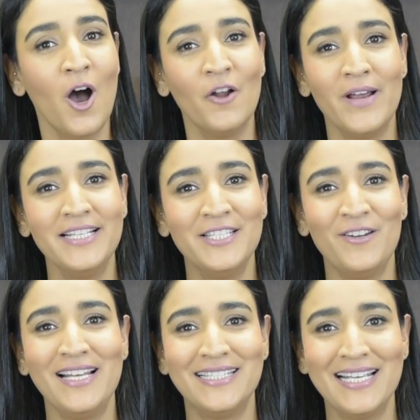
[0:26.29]
Alright, so
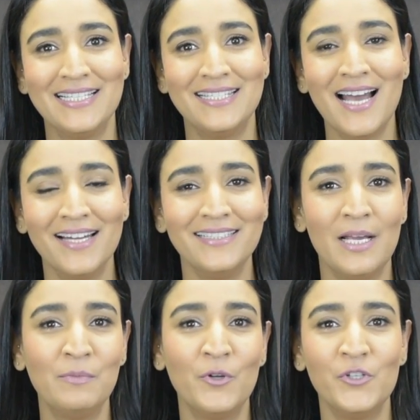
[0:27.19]
let's get started.
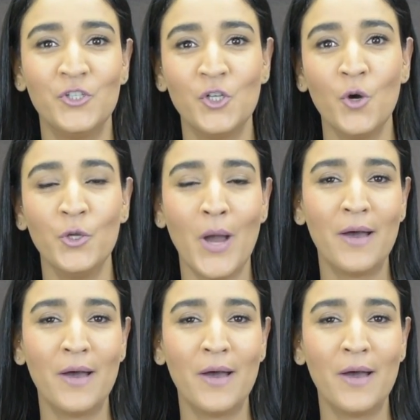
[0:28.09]
I'm going to show you